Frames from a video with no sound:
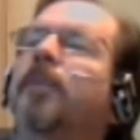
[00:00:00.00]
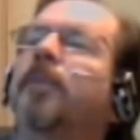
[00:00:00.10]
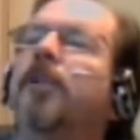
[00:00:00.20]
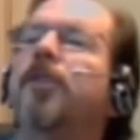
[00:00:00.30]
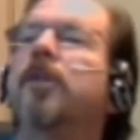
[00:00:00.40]

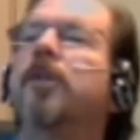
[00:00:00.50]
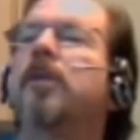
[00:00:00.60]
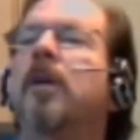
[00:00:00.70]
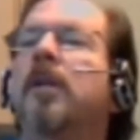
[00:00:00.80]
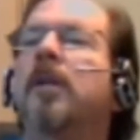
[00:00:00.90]
juice on the
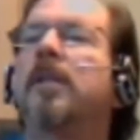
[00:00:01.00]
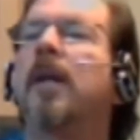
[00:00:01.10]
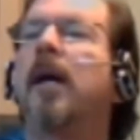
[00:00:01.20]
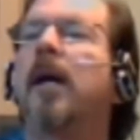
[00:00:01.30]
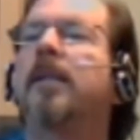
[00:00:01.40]
sides.
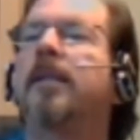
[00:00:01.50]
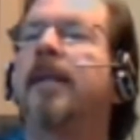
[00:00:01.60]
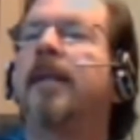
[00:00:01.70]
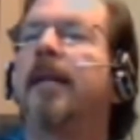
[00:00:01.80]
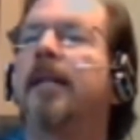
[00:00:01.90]
It's not
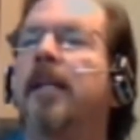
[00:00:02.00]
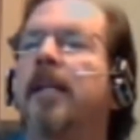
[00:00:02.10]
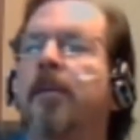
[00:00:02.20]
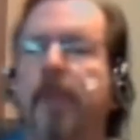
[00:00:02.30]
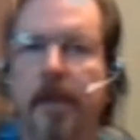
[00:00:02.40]
licking, but
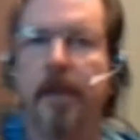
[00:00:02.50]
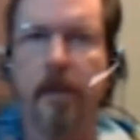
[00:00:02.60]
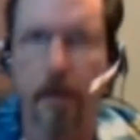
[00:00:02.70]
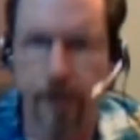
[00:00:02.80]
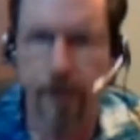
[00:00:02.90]
I did over
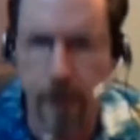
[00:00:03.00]
drip.